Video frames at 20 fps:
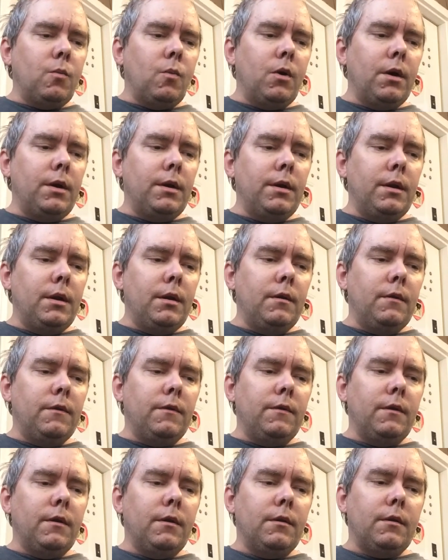One
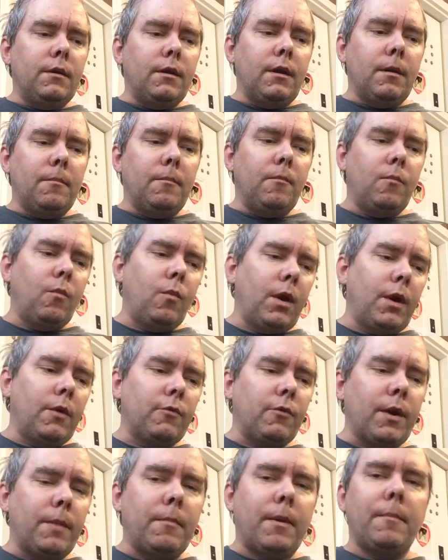is that when I
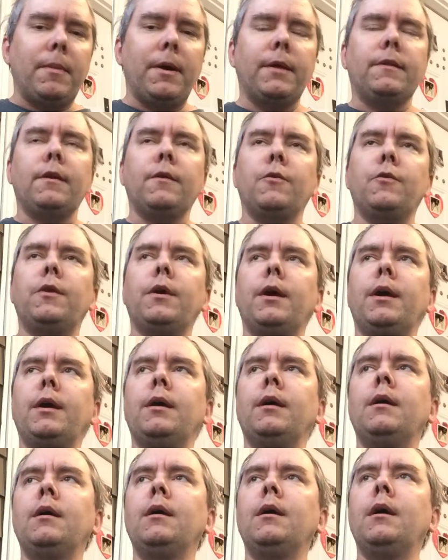was riding my bike the other day,